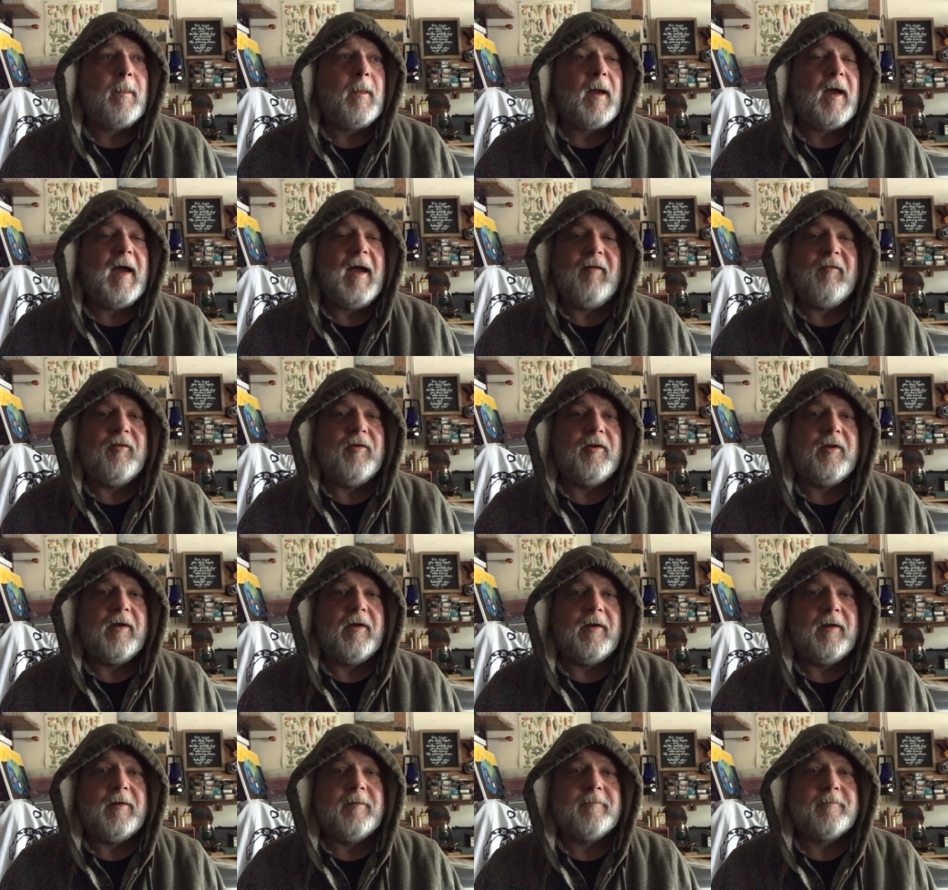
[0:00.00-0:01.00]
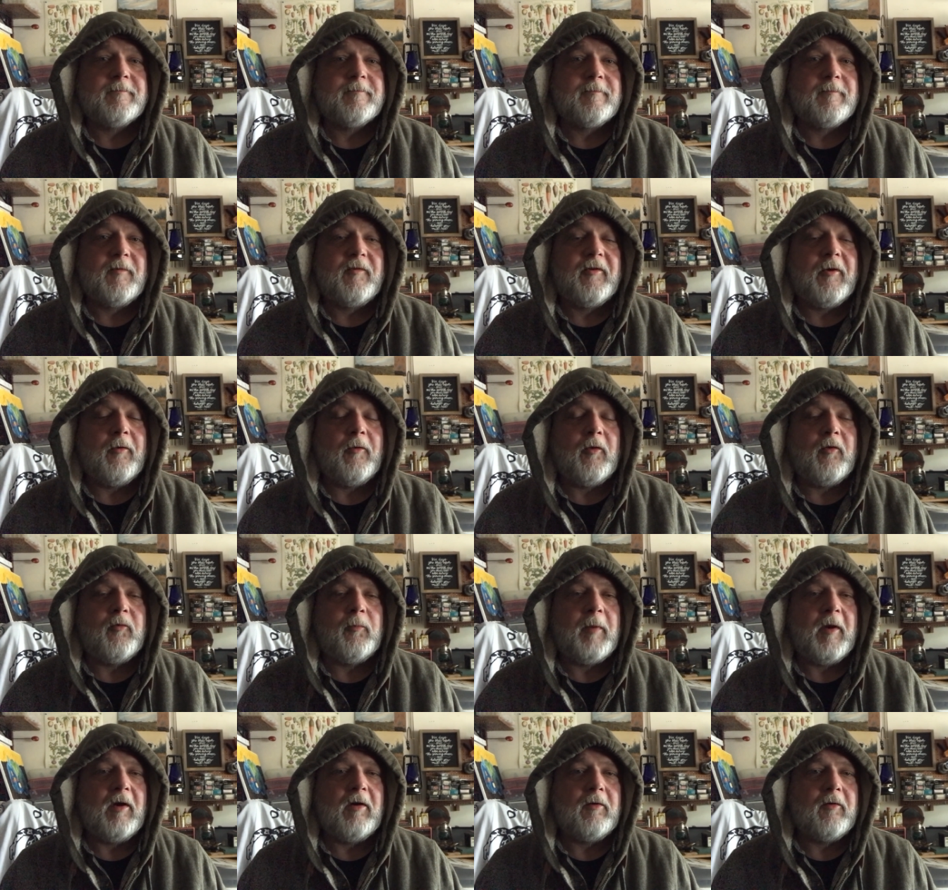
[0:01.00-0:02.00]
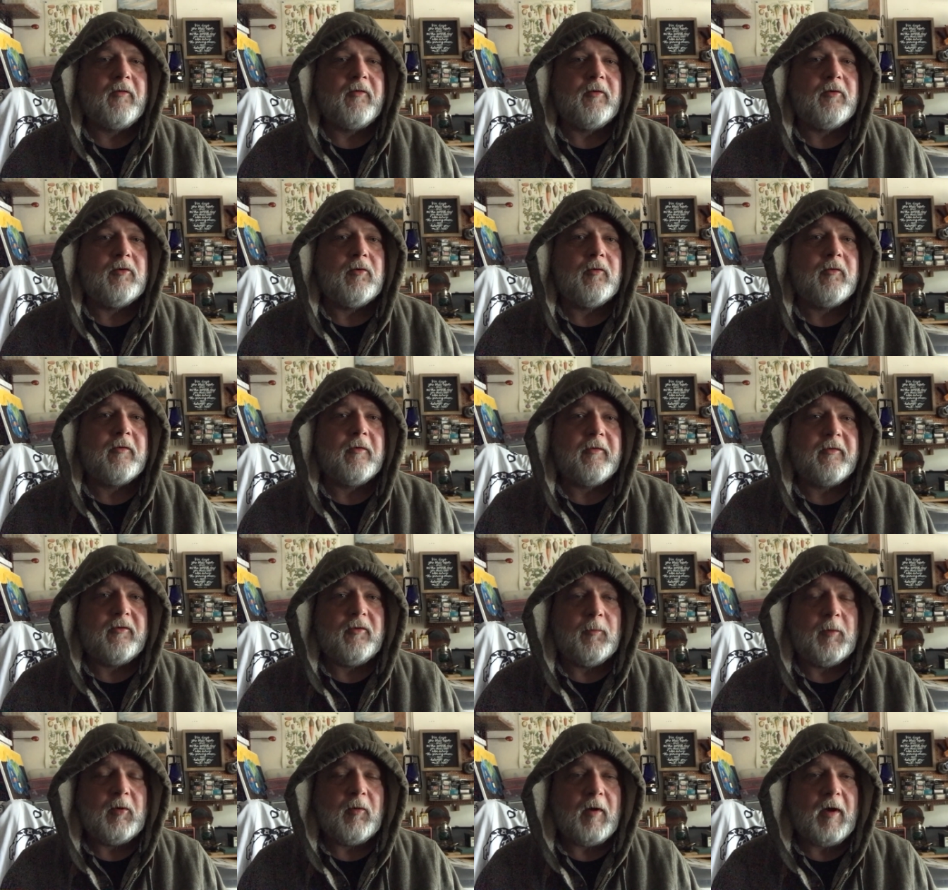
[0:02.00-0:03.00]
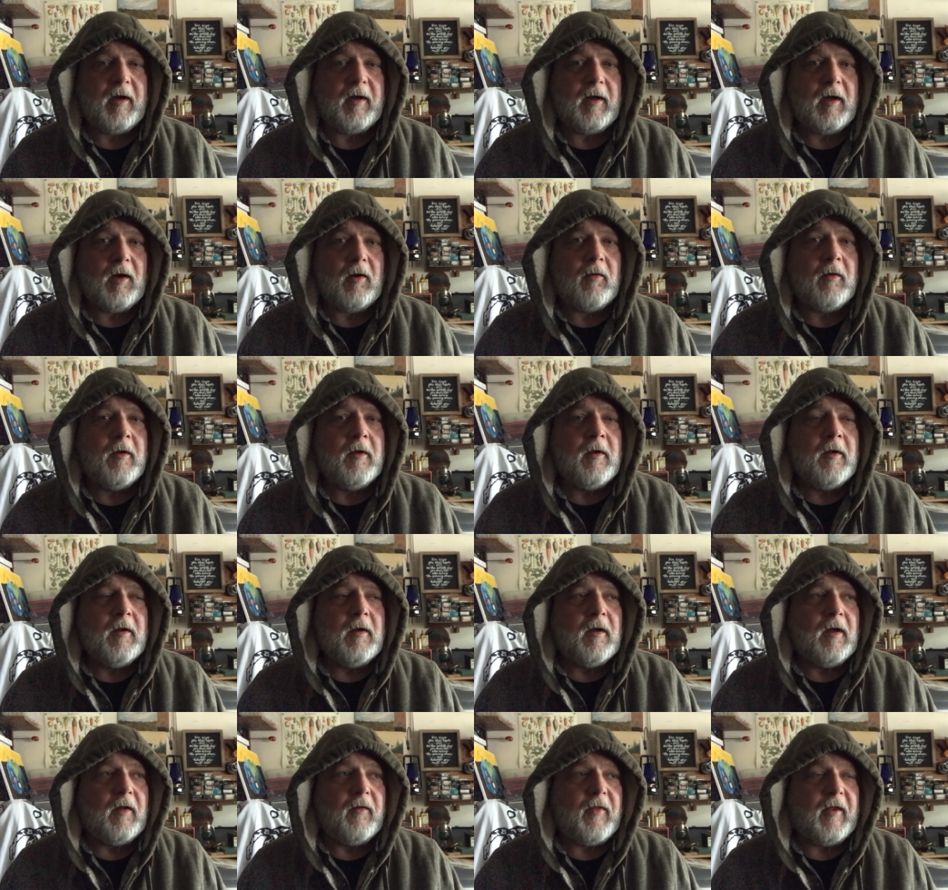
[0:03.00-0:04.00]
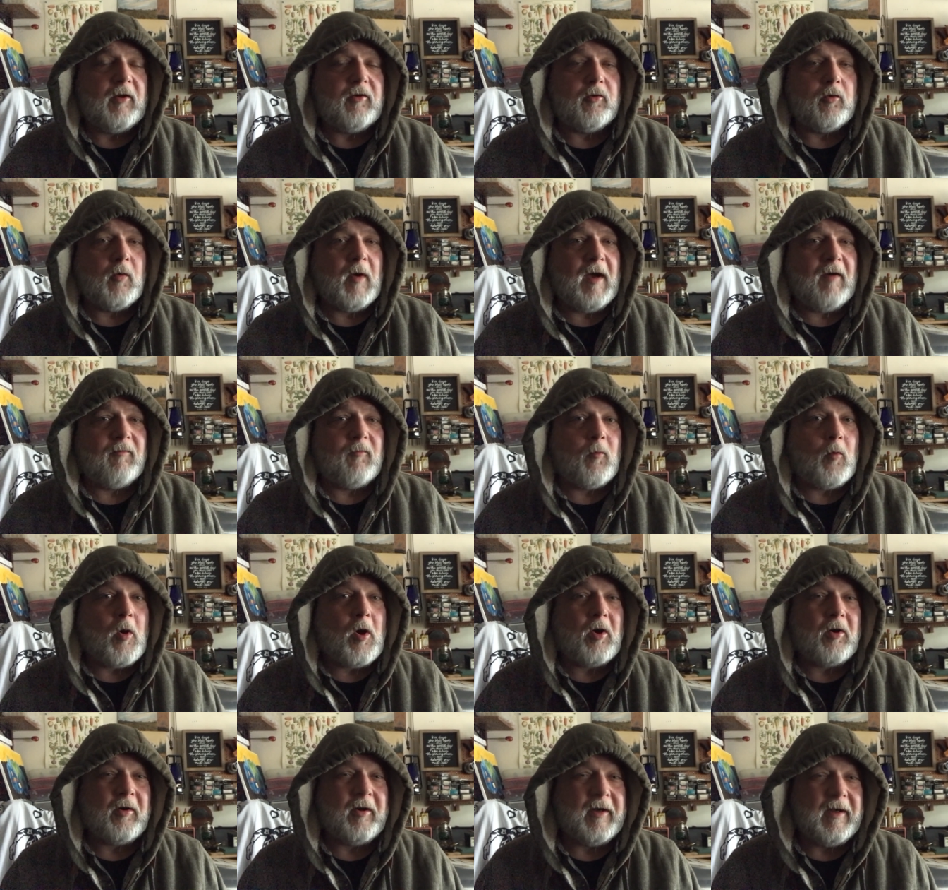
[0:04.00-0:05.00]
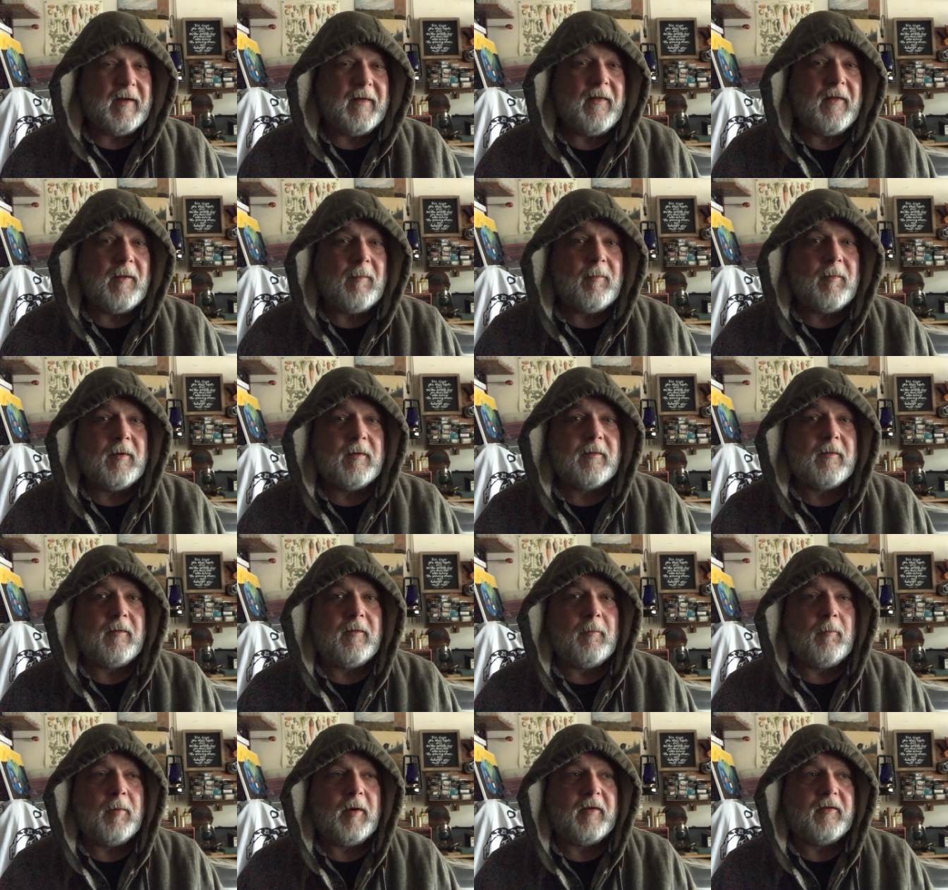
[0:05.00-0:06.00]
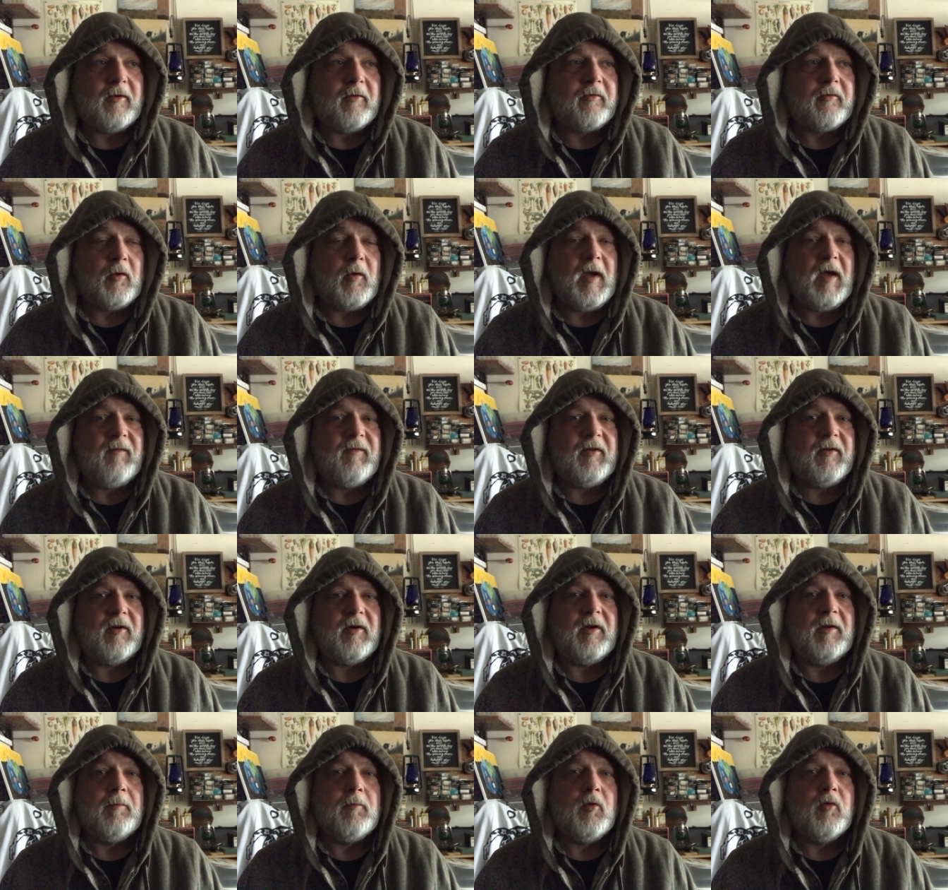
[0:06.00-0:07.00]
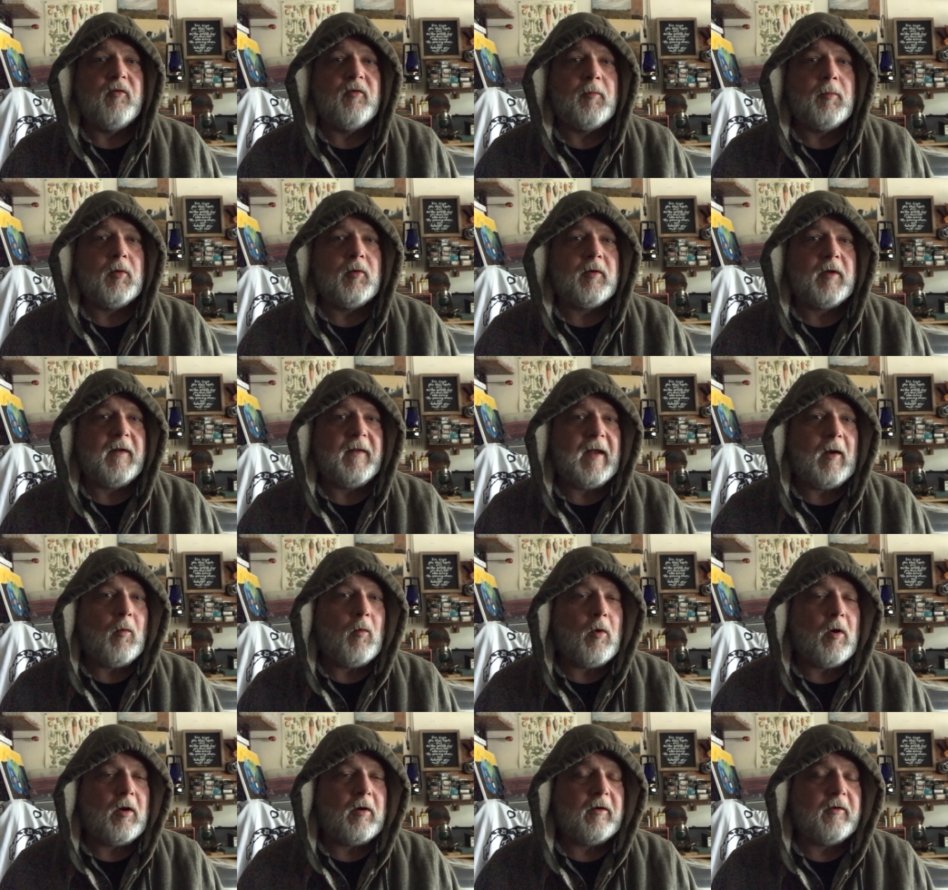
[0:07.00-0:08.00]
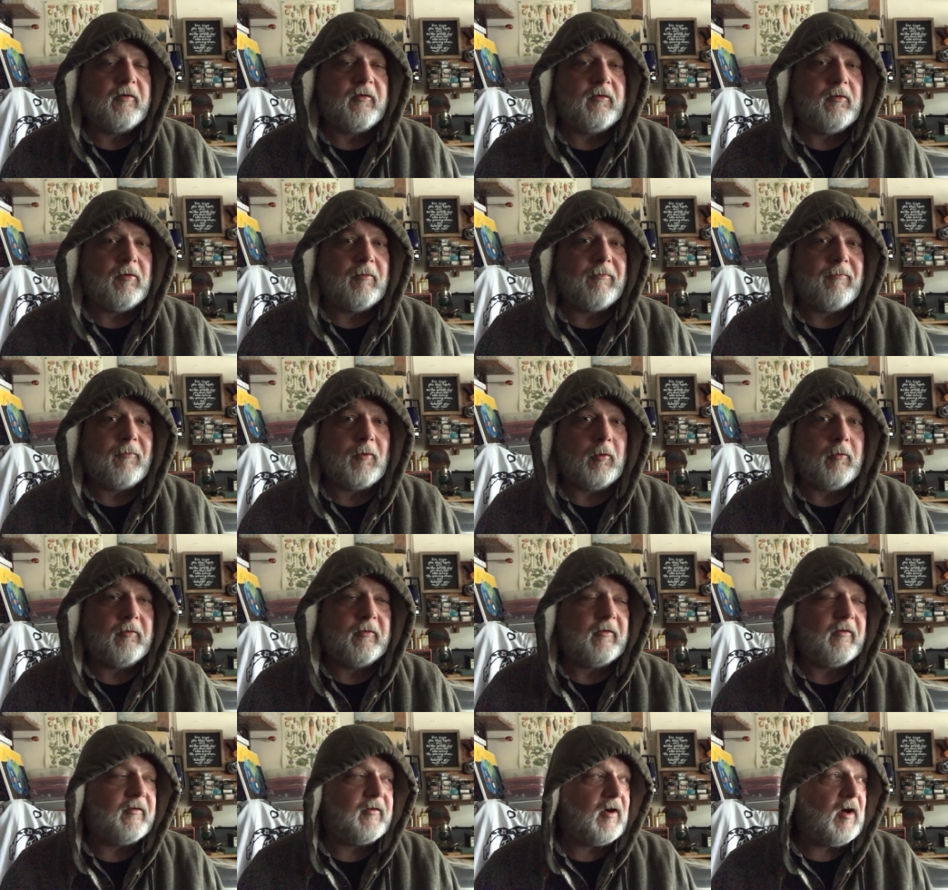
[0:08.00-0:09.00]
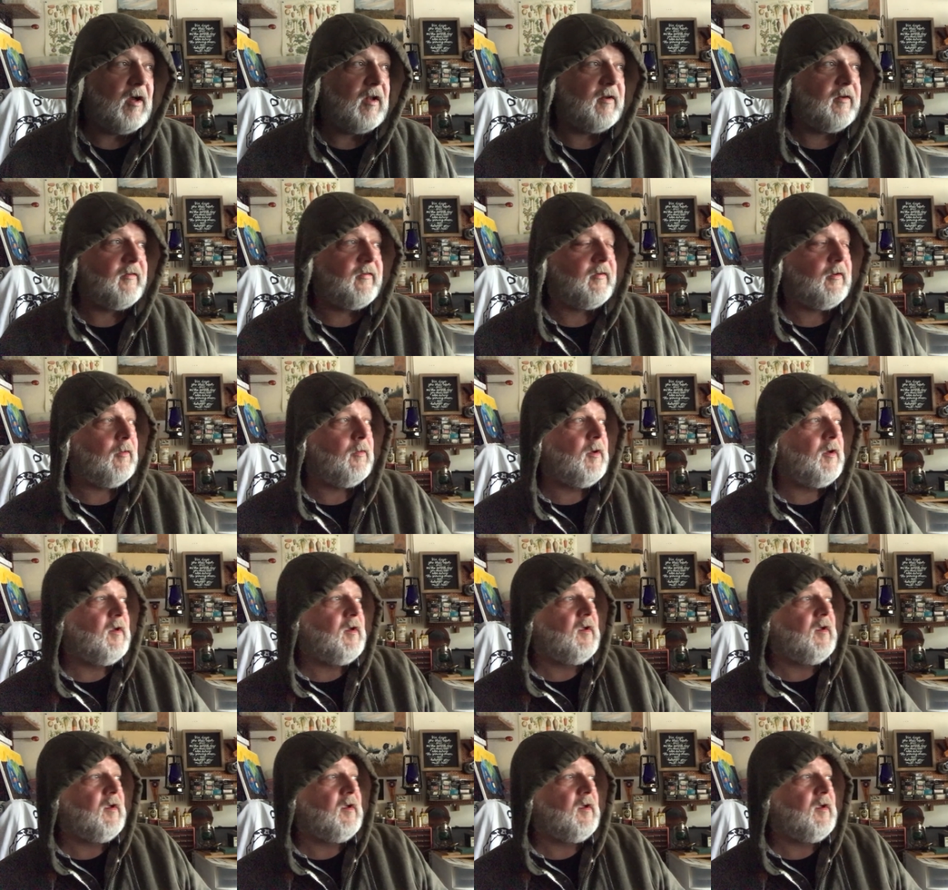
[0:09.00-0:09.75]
I haven't done it. So those barrels are useless to me right now. Uh, they do have water in them, but they're so heavy they're immovable and that water is still frozen solid. So